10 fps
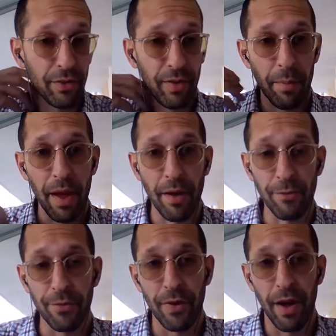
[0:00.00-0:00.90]
Some
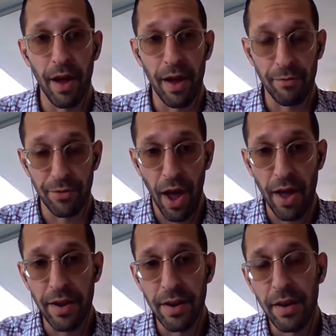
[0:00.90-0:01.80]
have
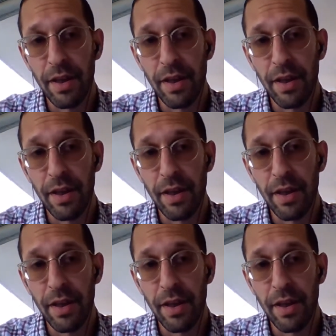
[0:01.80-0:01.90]
died